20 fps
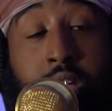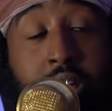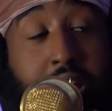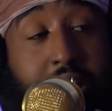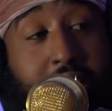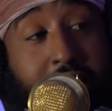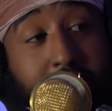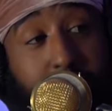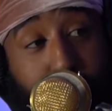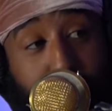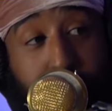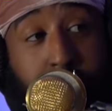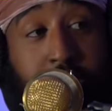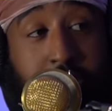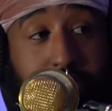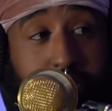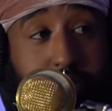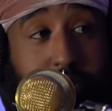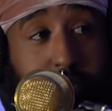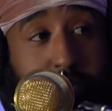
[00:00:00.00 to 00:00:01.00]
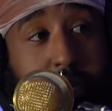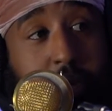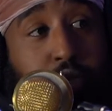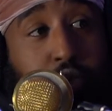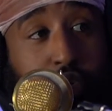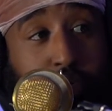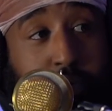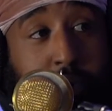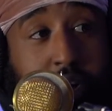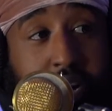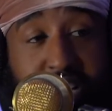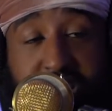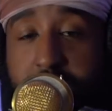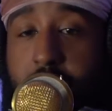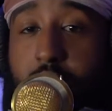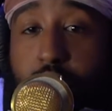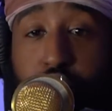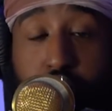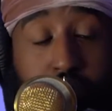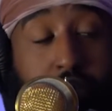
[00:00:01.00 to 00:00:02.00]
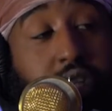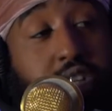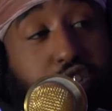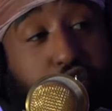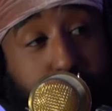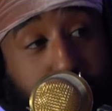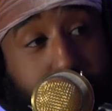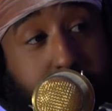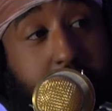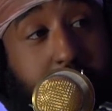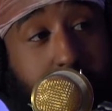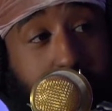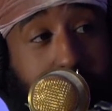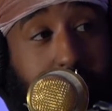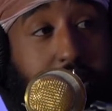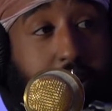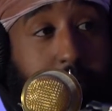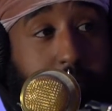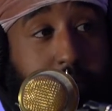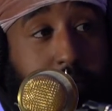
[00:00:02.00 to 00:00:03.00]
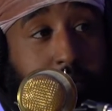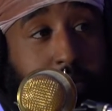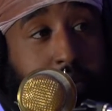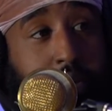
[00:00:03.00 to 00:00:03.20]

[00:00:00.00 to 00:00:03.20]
And that was Big Bro's podcast. Y'all was really spitting y'all game.